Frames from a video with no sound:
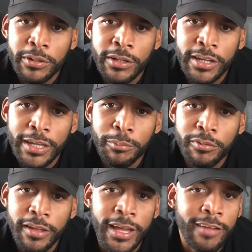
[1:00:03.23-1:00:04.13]
that are able
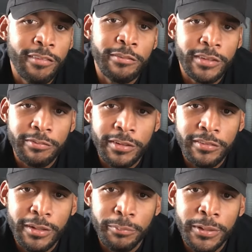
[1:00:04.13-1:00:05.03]
to have their VFX
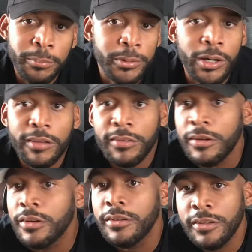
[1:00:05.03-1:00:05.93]
company, but
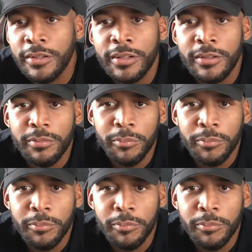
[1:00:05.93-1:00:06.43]
also, you know,